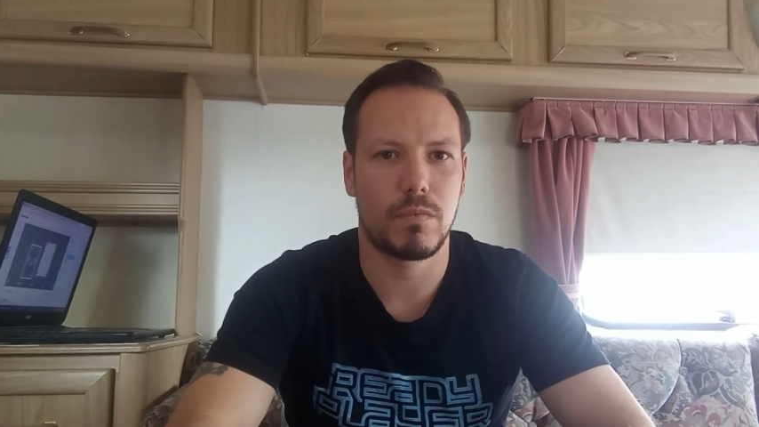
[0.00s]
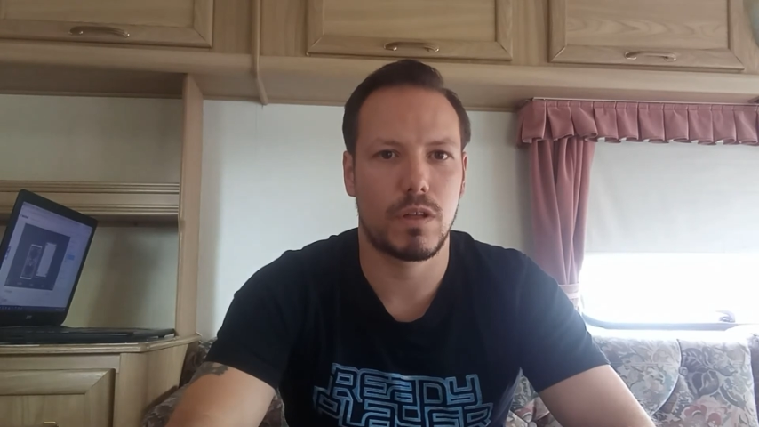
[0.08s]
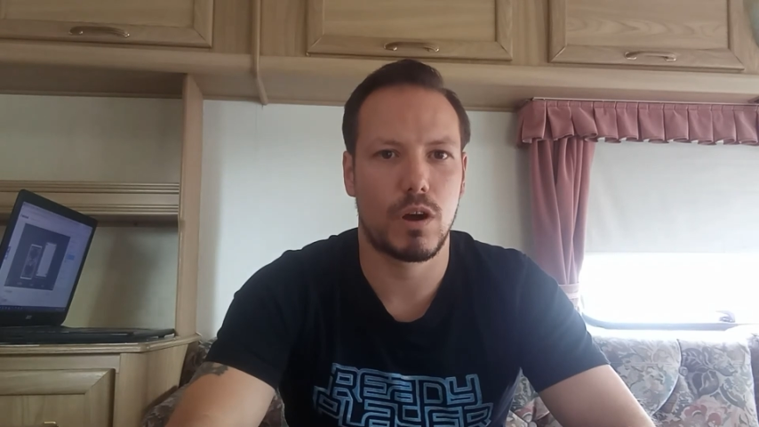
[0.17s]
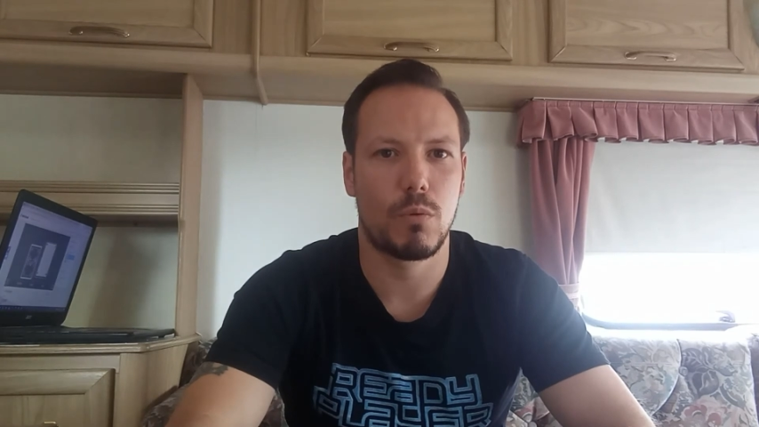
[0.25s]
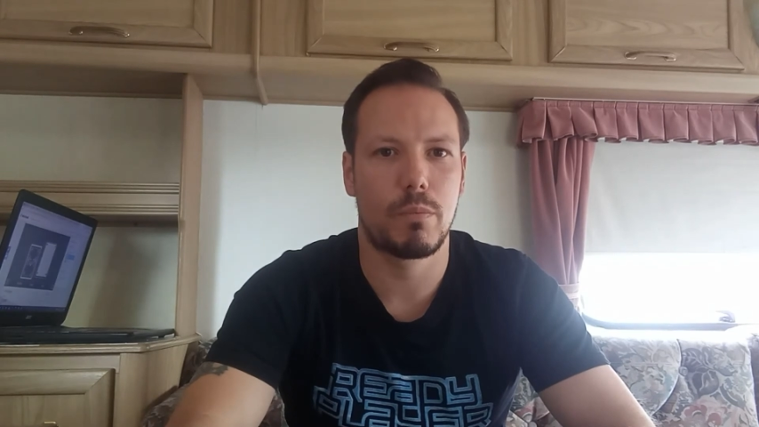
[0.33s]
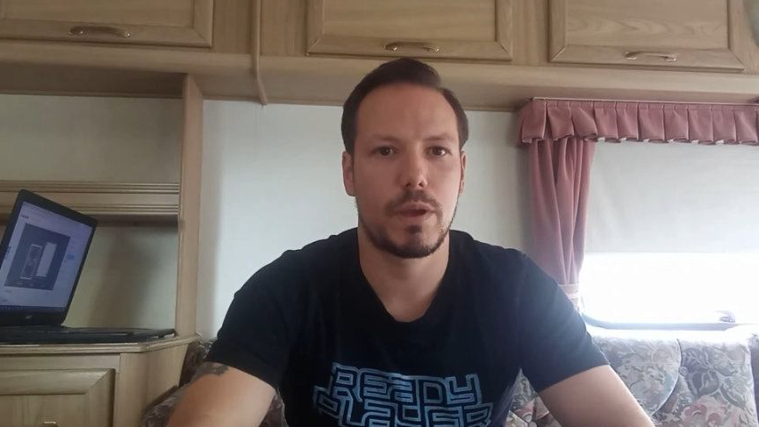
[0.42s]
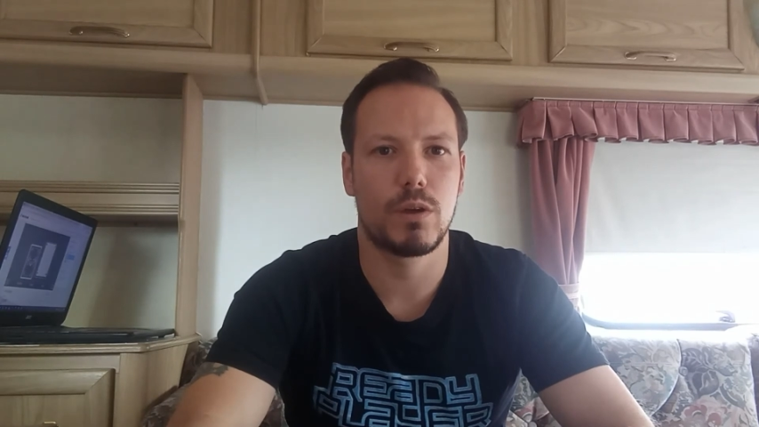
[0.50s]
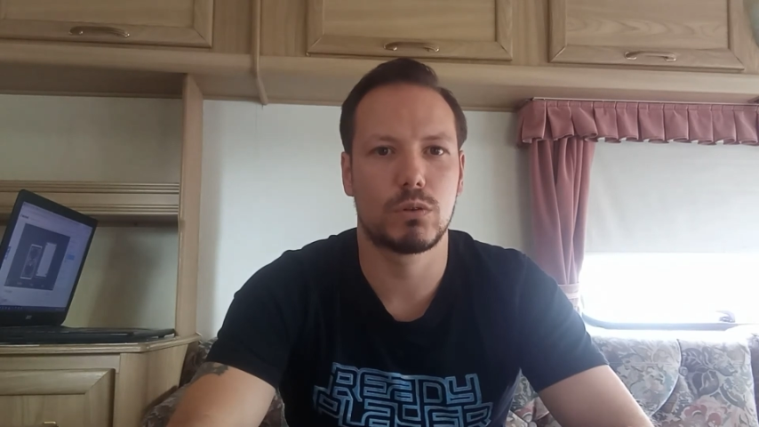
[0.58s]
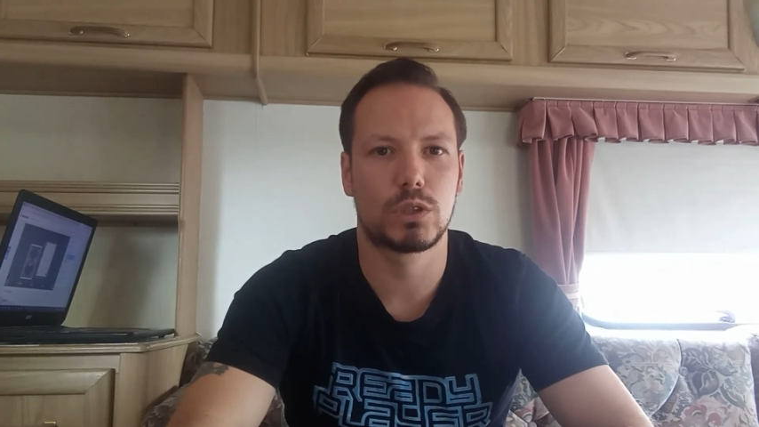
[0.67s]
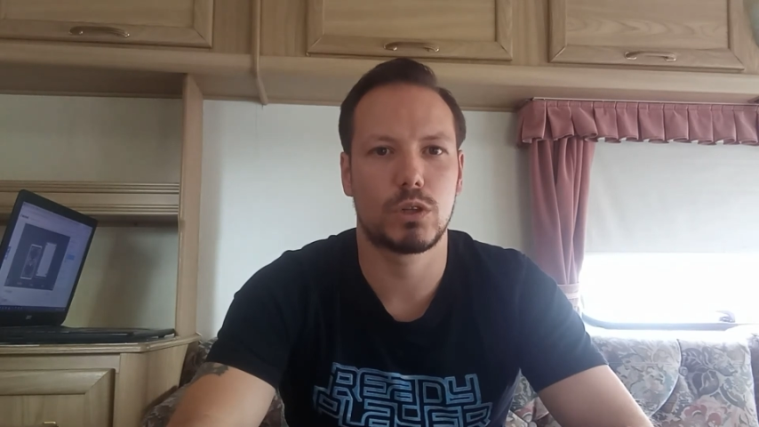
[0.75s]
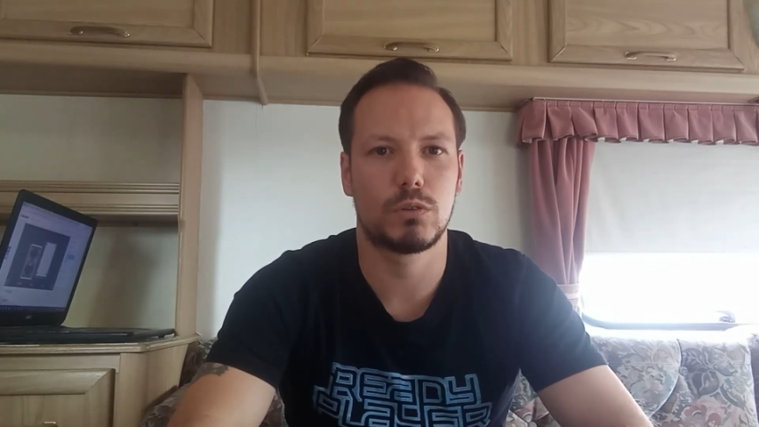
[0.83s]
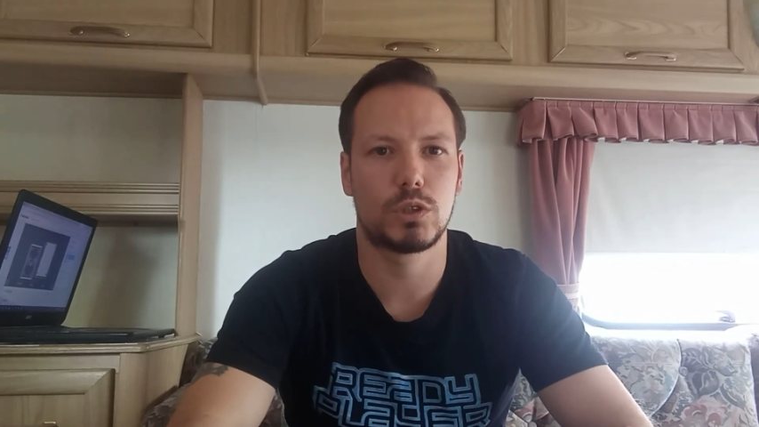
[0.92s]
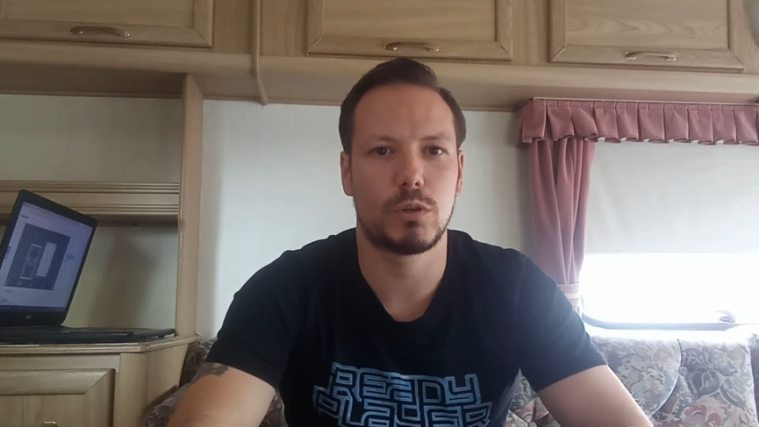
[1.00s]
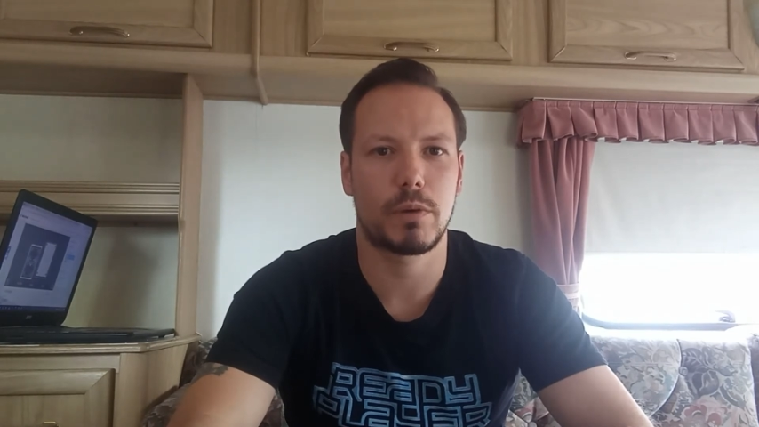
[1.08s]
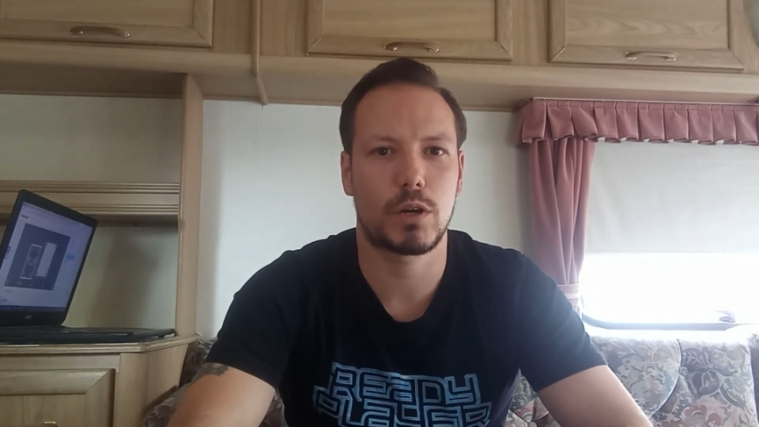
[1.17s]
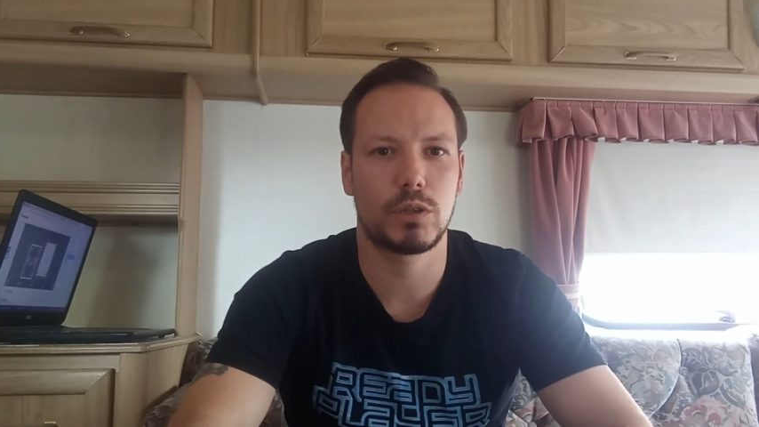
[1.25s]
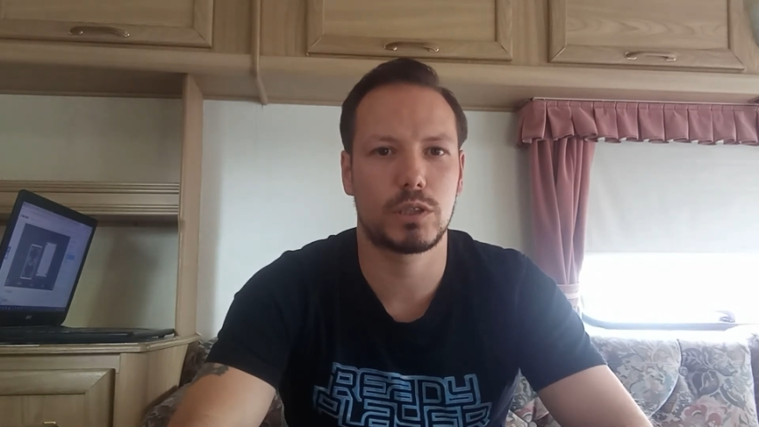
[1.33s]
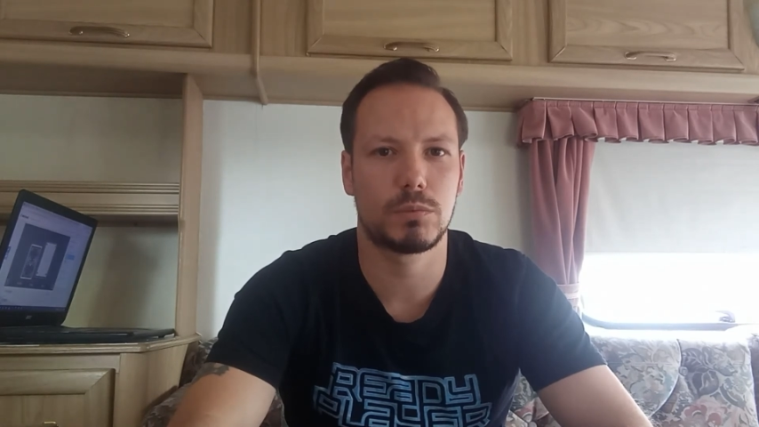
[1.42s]
I'll be also doing
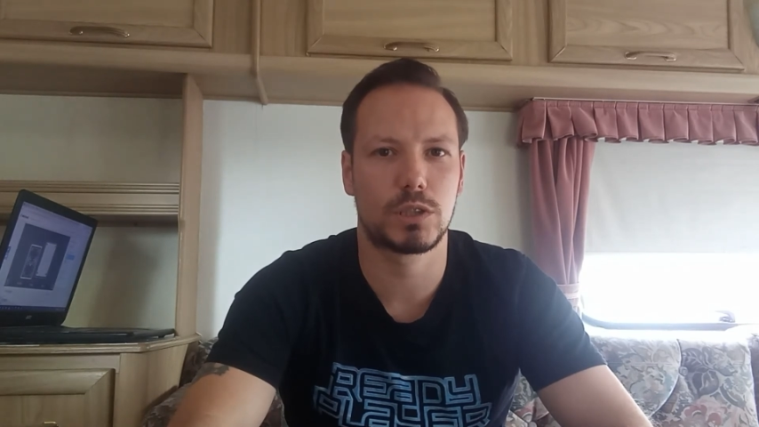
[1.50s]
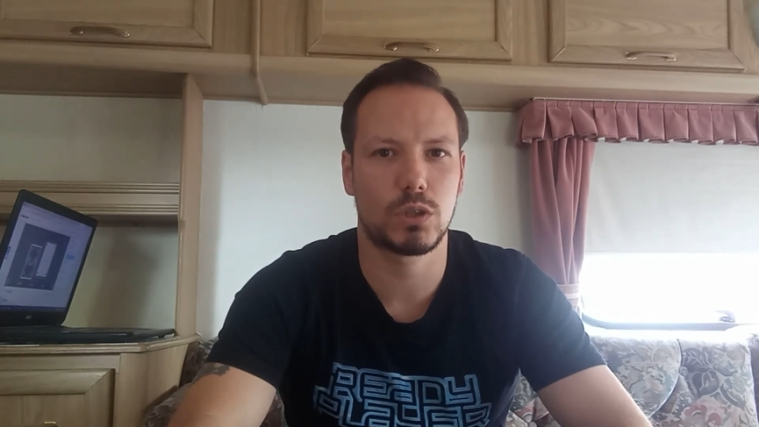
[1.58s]
my Christmas